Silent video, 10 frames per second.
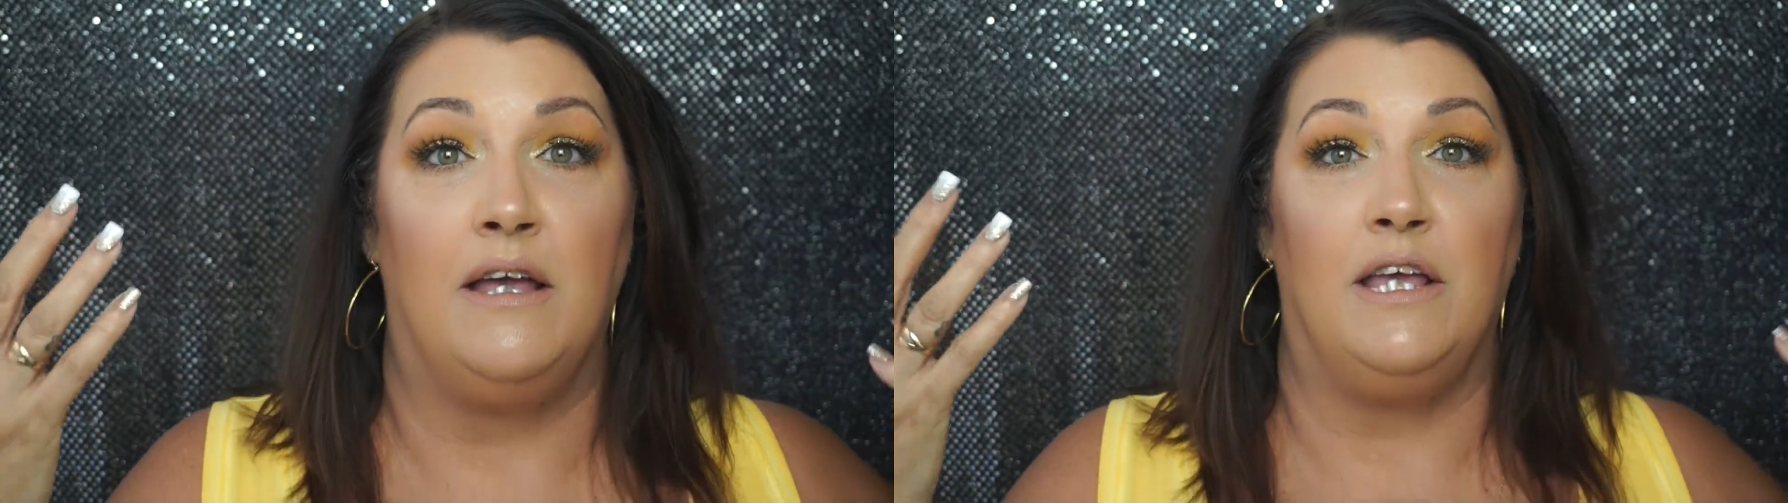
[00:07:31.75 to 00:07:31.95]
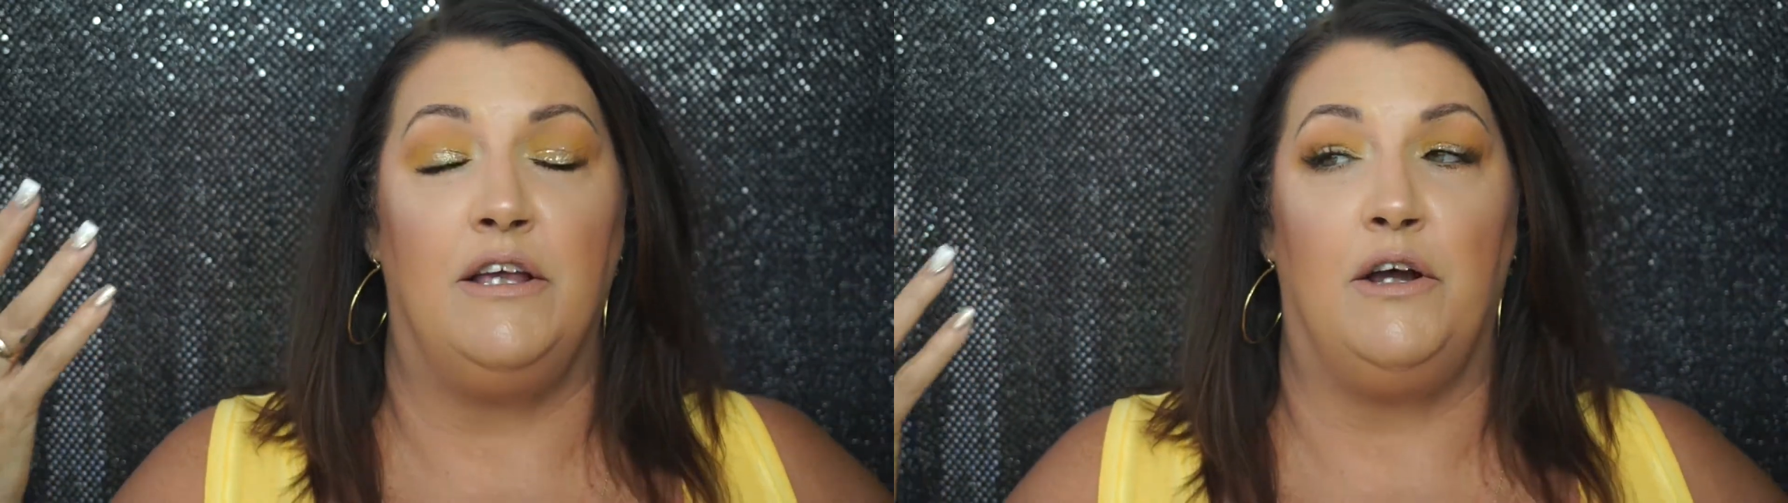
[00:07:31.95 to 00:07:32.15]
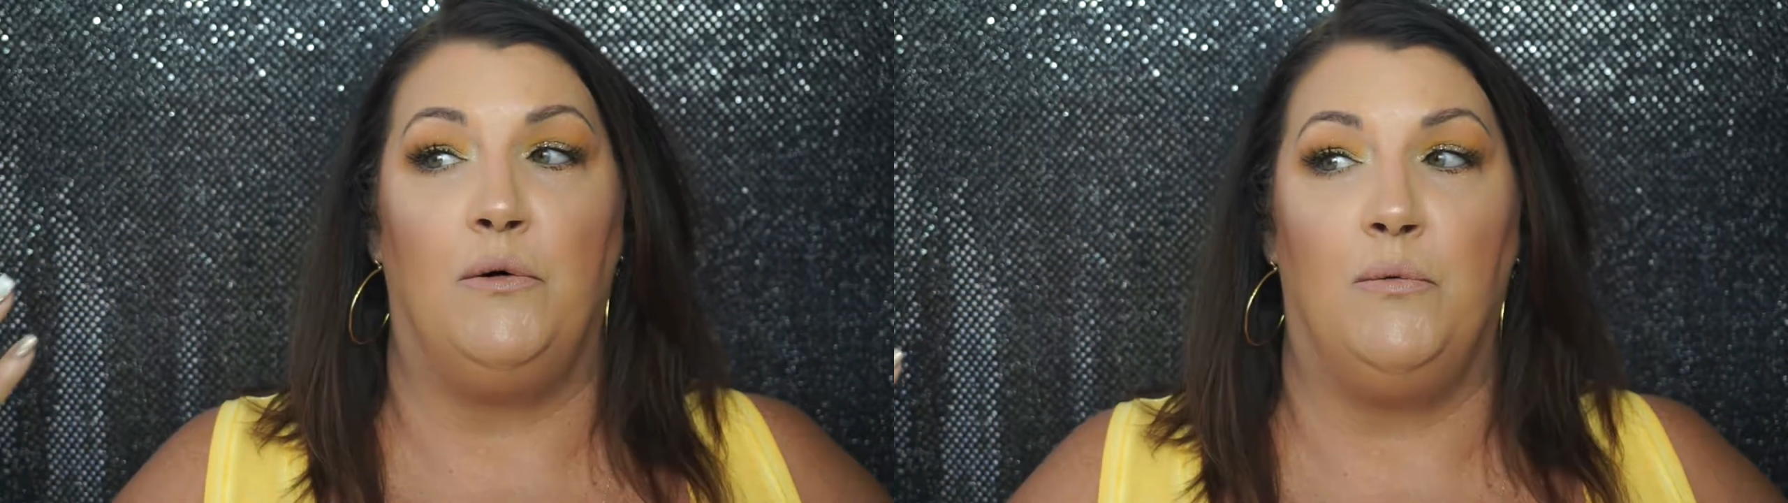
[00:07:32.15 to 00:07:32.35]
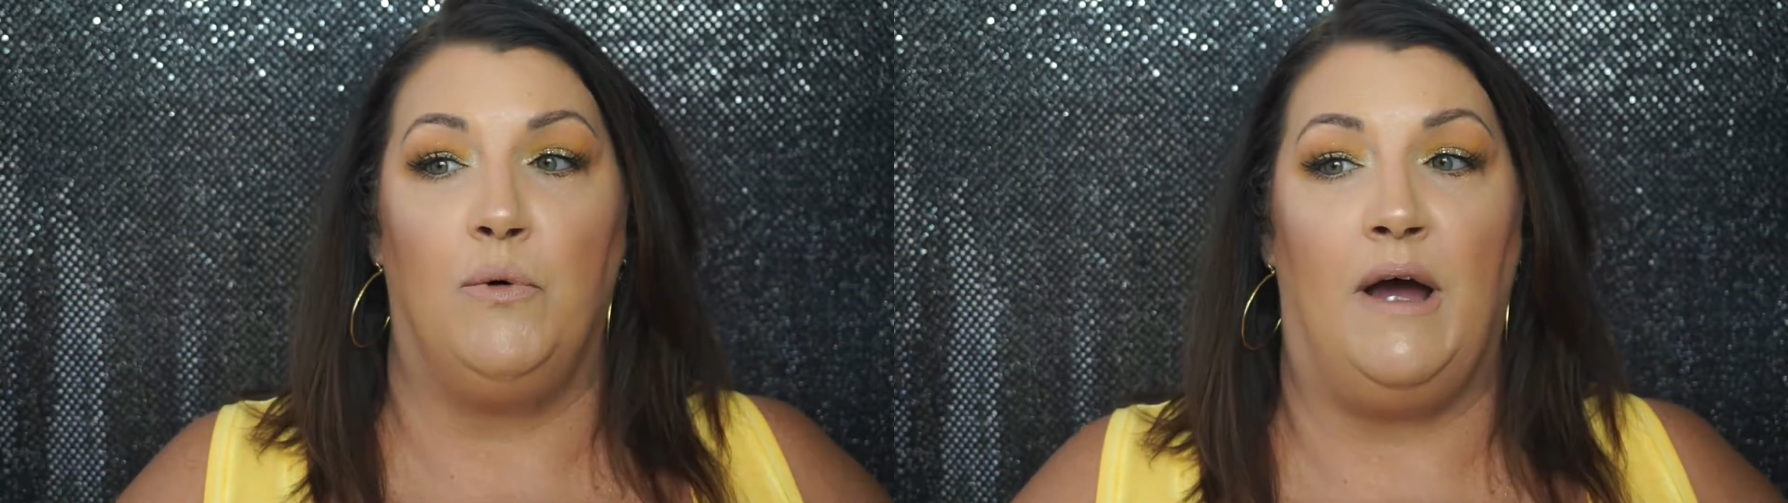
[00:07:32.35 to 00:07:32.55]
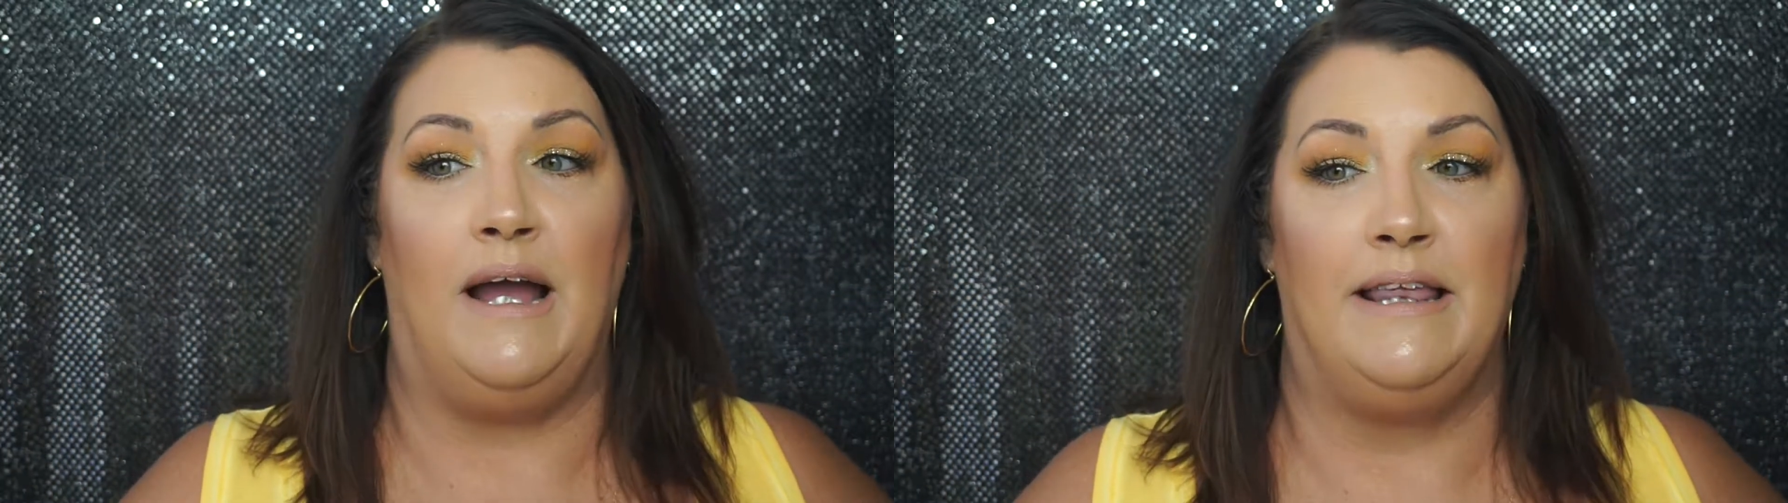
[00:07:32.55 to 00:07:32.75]
you know,
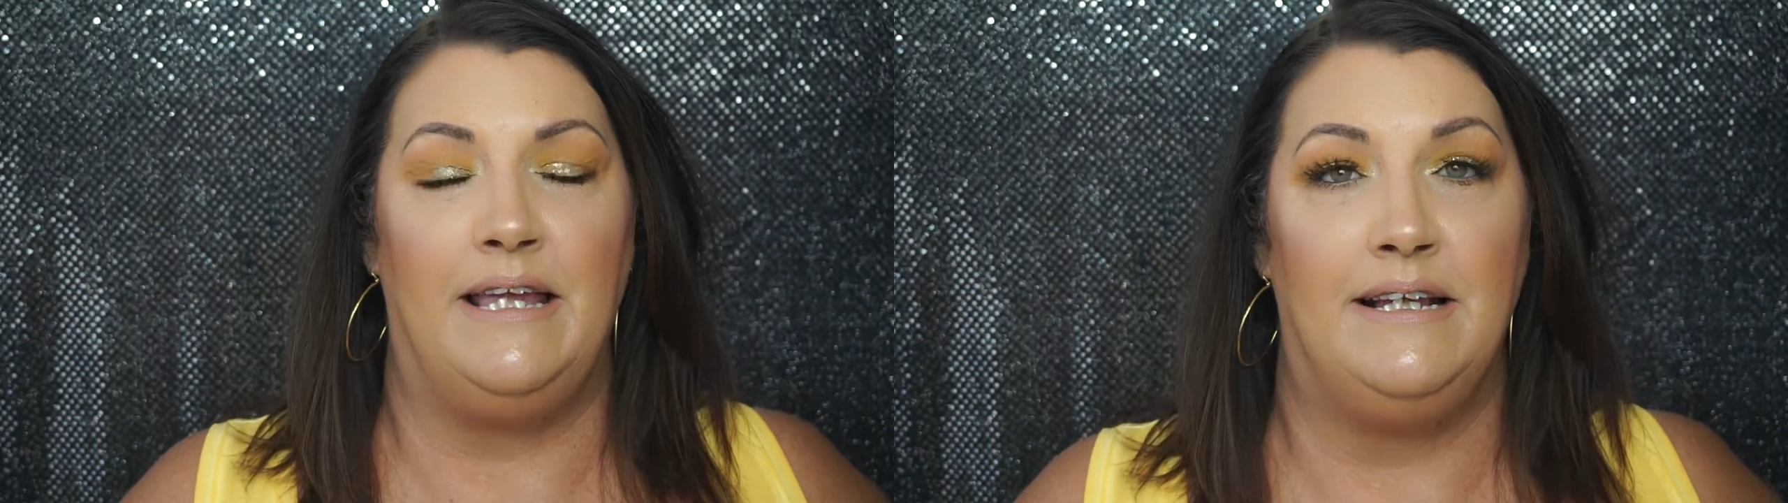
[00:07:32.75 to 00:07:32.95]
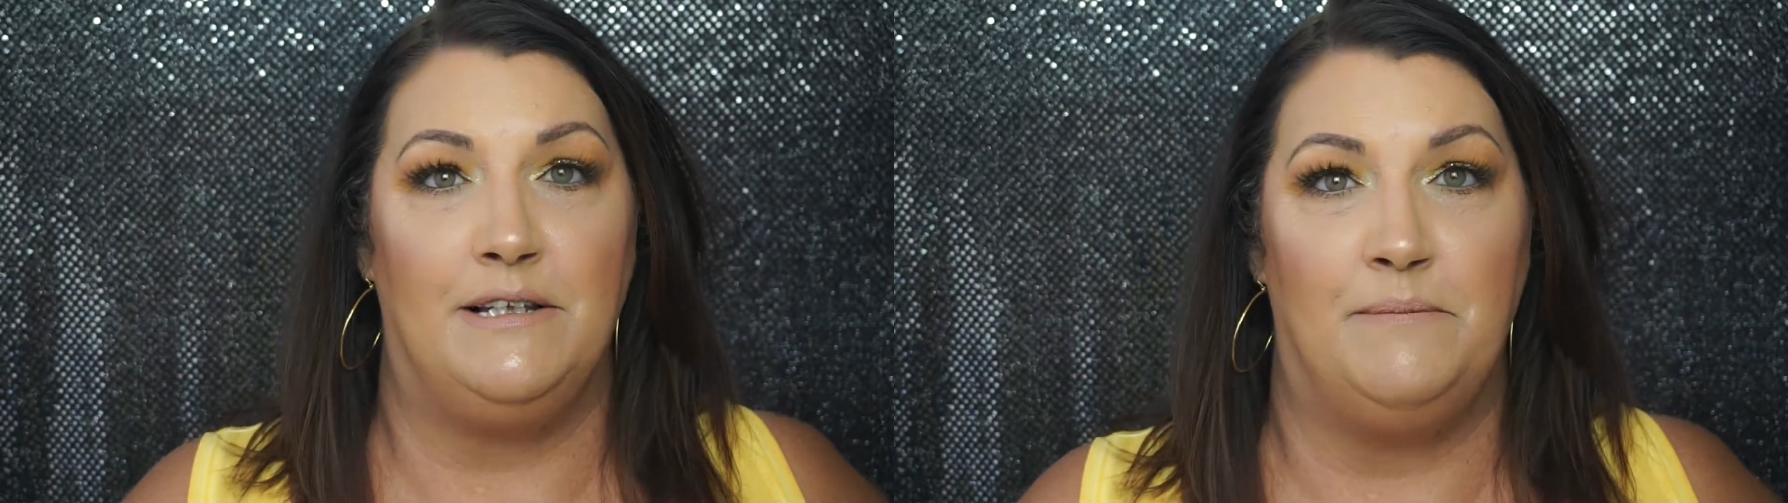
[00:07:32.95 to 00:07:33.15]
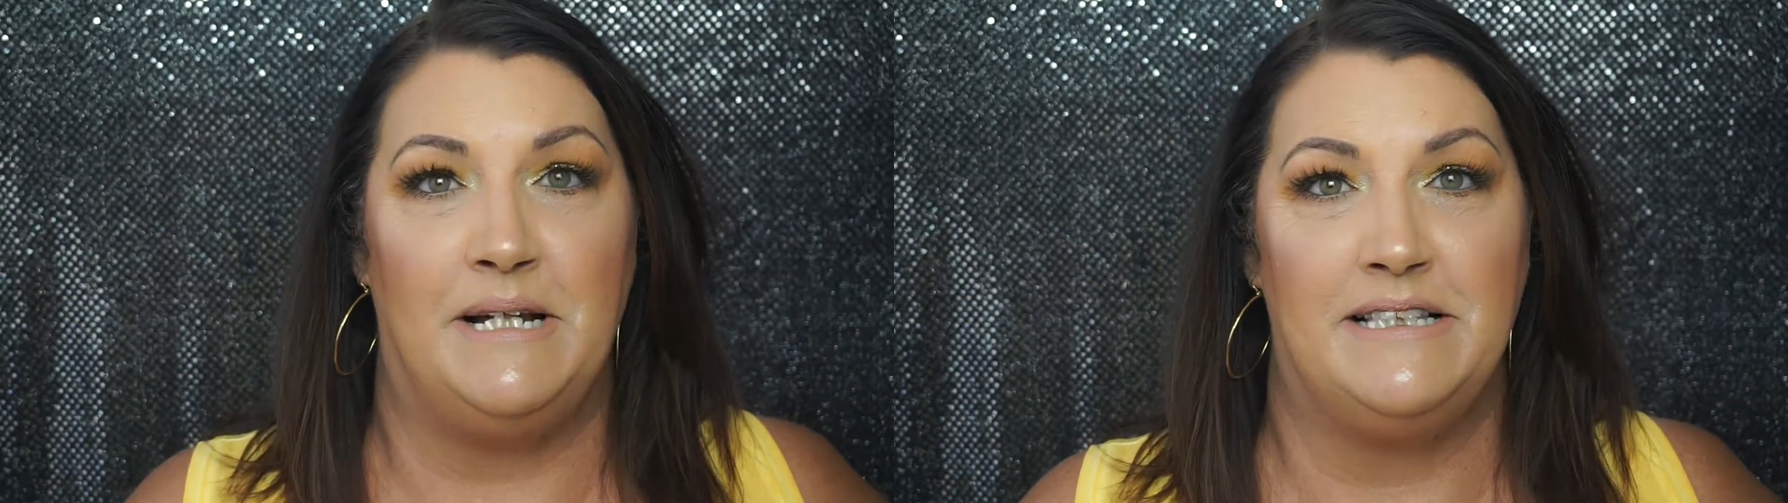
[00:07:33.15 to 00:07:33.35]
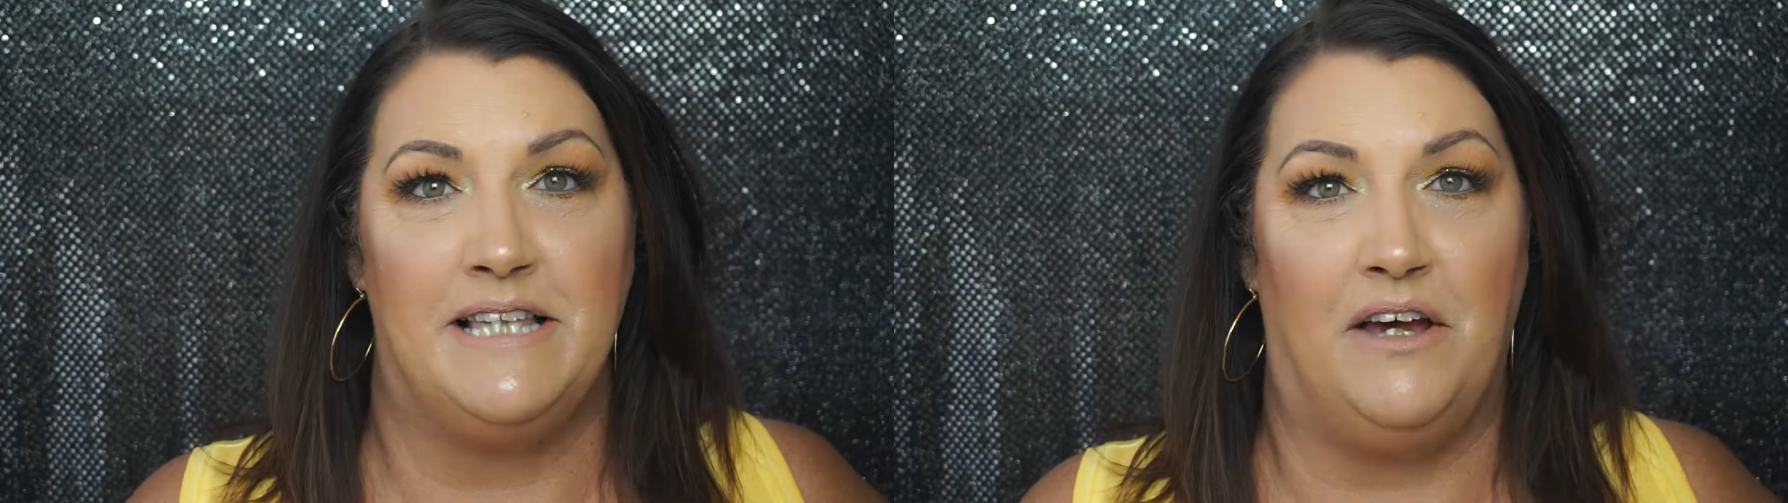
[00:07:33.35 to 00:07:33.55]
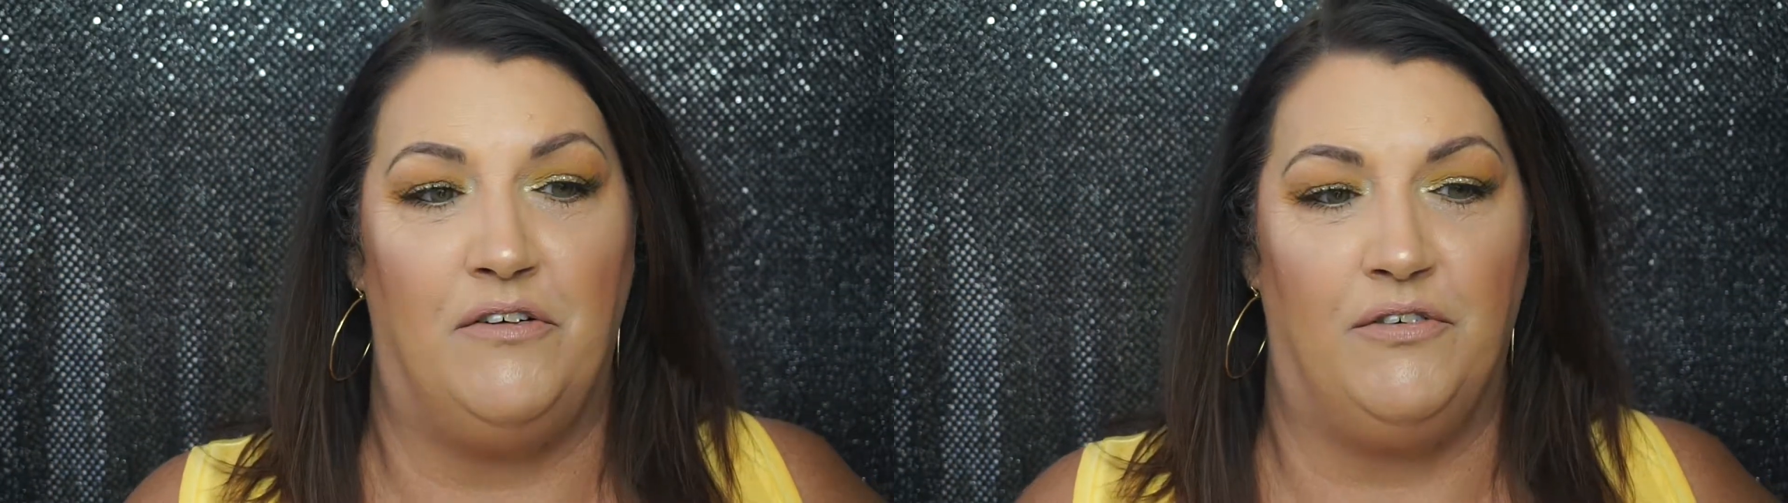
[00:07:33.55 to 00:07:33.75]
I think to
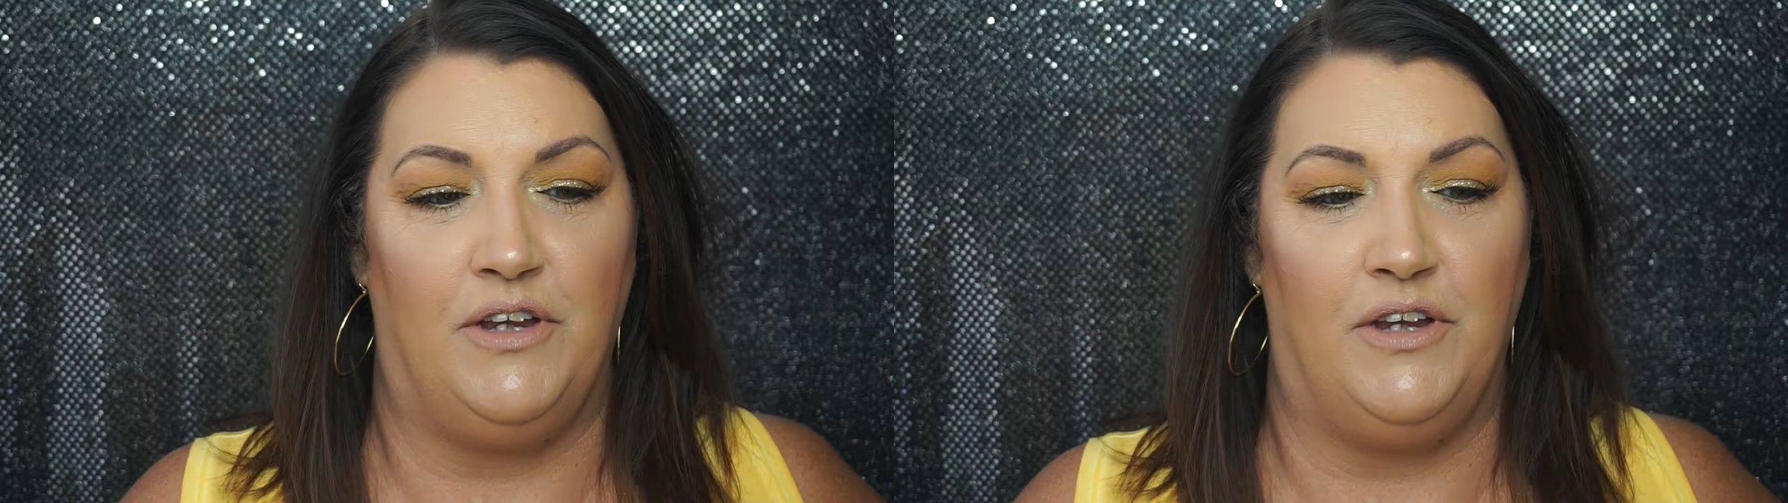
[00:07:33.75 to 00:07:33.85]
myself,